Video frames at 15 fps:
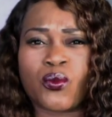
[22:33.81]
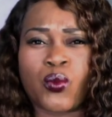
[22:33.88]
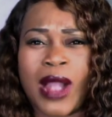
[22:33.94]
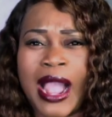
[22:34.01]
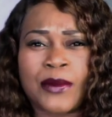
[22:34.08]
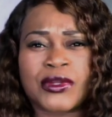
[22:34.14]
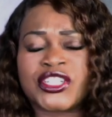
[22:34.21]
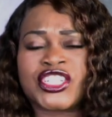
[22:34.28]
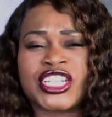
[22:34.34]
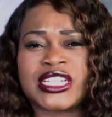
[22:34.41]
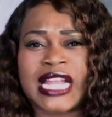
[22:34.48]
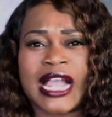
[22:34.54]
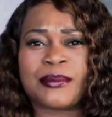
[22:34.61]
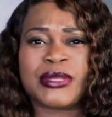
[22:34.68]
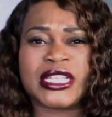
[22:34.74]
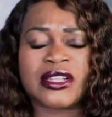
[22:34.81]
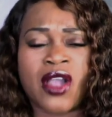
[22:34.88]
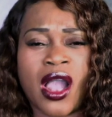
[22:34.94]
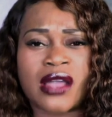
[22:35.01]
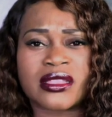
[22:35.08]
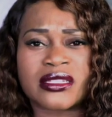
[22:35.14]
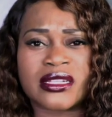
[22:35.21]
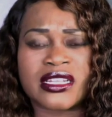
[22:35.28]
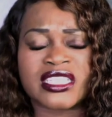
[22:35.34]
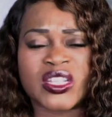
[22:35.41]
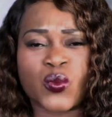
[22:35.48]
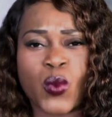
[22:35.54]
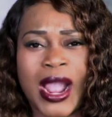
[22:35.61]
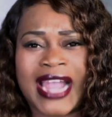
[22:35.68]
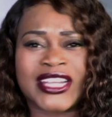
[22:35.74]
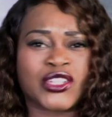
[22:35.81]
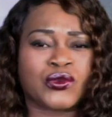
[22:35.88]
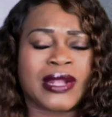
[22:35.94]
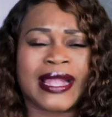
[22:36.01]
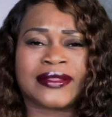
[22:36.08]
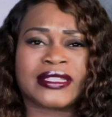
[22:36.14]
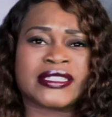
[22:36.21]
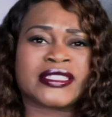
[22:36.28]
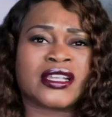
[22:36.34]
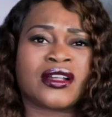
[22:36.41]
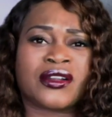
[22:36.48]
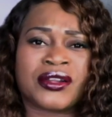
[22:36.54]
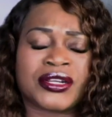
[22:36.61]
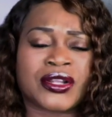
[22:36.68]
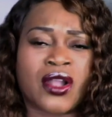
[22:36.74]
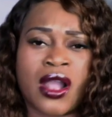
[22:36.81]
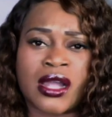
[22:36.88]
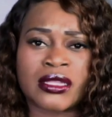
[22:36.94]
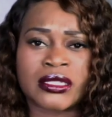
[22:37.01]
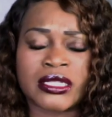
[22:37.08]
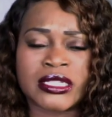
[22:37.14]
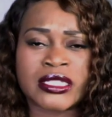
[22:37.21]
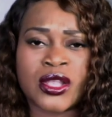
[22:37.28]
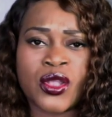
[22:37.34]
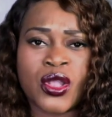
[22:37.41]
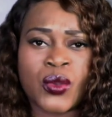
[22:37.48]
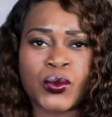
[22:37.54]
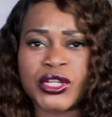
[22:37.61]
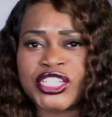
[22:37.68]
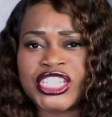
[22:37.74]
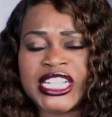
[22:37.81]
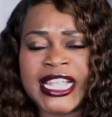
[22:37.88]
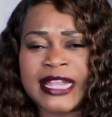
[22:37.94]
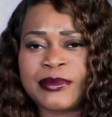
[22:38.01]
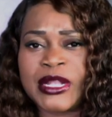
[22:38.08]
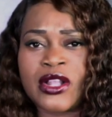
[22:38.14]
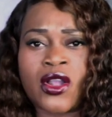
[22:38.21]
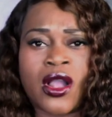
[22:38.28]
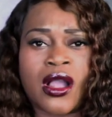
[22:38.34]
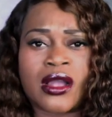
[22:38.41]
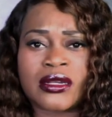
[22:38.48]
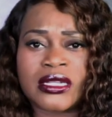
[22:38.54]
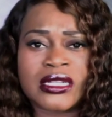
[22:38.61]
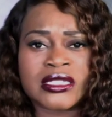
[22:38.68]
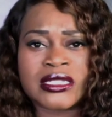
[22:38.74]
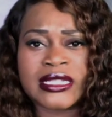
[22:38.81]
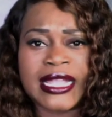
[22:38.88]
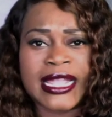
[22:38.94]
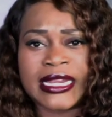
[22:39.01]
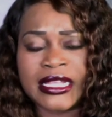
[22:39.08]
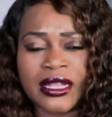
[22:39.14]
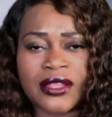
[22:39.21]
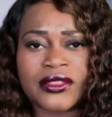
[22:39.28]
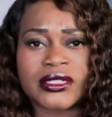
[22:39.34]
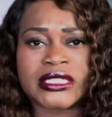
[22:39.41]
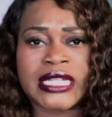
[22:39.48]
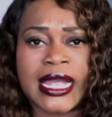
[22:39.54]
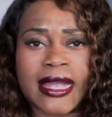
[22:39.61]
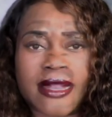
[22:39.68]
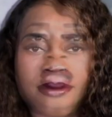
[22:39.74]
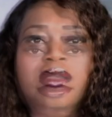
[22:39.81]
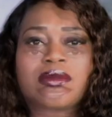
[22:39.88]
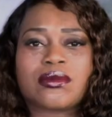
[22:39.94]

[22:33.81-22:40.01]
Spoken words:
Why would she not be calling us? And why do you have to tell her to call us when she had been calling us any other time?"